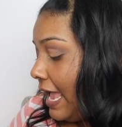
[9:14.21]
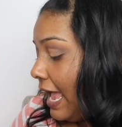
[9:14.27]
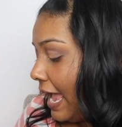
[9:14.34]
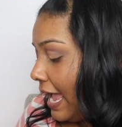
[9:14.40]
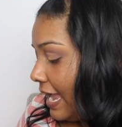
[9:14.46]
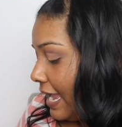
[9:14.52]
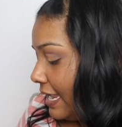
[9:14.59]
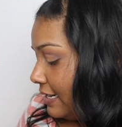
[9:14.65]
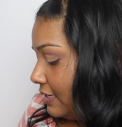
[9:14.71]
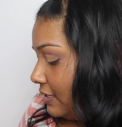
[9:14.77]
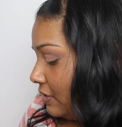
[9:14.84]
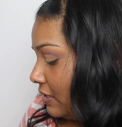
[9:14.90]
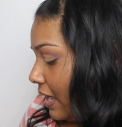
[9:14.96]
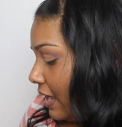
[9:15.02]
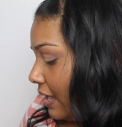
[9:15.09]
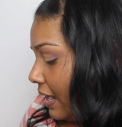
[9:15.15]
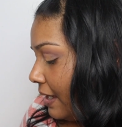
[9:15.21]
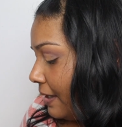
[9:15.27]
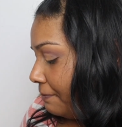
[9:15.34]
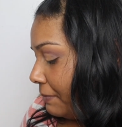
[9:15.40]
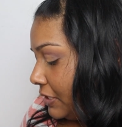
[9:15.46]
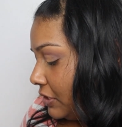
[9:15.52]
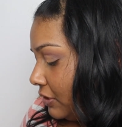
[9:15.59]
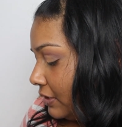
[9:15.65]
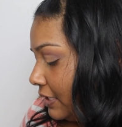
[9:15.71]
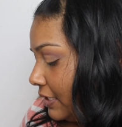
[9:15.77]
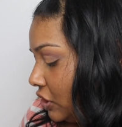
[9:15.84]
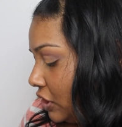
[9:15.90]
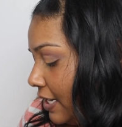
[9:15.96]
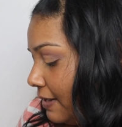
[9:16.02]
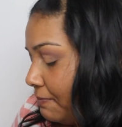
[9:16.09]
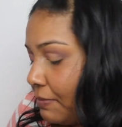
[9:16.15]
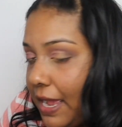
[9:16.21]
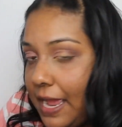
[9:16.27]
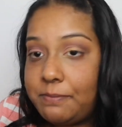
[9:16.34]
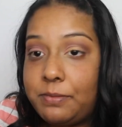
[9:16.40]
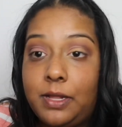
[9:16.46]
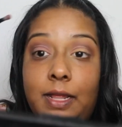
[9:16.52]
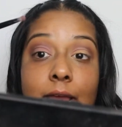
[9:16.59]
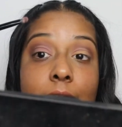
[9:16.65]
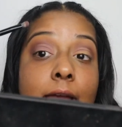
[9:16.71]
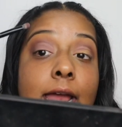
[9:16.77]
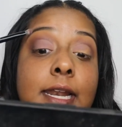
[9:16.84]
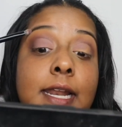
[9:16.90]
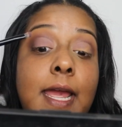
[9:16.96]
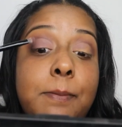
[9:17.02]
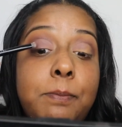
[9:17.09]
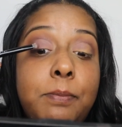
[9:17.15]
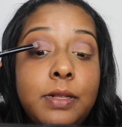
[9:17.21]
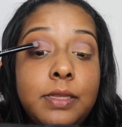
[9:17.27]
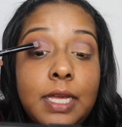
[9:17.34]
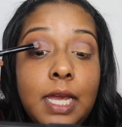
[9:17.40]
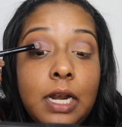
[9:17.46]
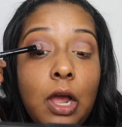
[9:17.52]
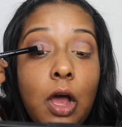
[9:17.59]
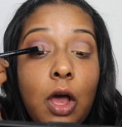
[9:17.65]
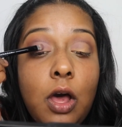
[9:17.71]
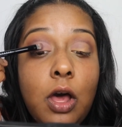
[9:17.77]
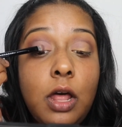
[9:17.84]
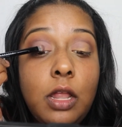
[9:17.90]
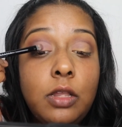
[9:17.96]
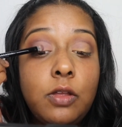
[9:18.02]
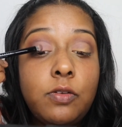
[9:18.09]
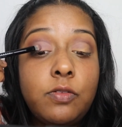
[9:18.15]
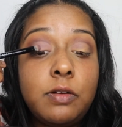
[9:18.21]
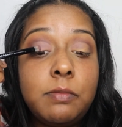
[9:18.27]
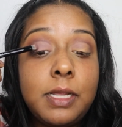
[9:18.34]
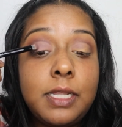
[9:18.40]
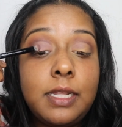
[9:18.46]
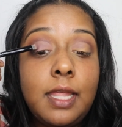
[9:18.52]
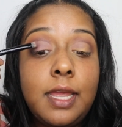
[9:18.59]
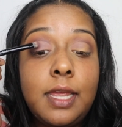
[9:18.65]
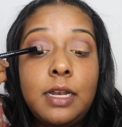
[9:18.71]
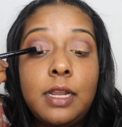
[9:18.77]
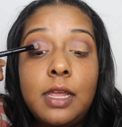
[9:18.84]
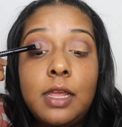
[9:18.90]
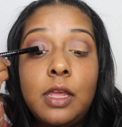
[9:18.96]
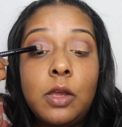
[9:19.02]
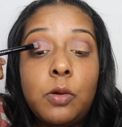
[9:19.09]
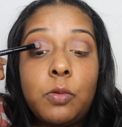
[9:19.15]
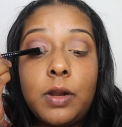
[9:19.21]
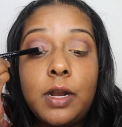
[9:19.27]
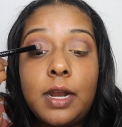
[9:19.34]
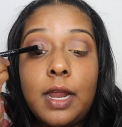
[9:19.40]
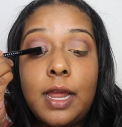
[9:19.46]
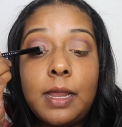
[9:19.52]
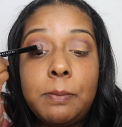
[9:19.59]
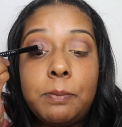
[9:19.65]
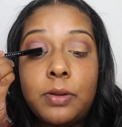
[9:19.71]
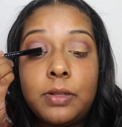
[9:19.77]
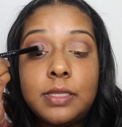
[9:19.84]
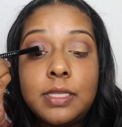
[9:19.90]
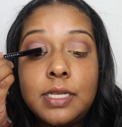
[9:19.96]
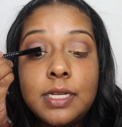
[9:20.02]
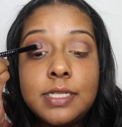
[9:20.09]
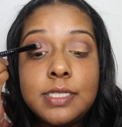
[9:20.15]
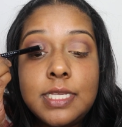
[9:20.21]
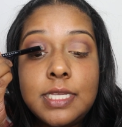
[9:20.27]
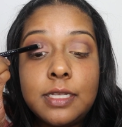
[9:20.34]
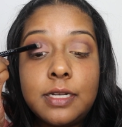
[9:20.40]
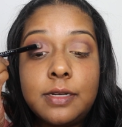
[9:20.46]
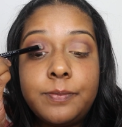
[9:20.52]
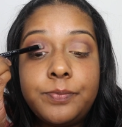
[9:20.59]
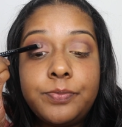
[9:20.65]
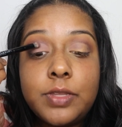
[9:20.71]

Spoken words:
And I took the shade Bible and I put that all over my lid where I put the concealer.